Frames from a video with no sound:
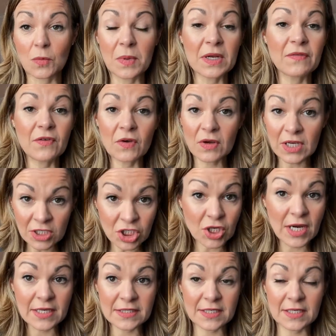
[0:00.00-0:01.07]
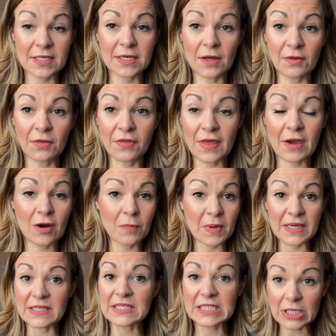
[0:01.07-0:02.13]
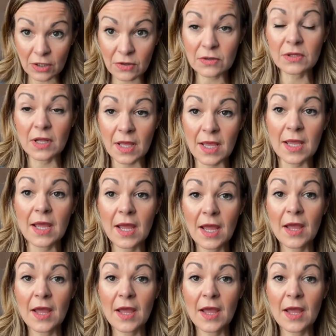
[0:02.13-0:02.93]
But if you're interested in oral therapy, certainly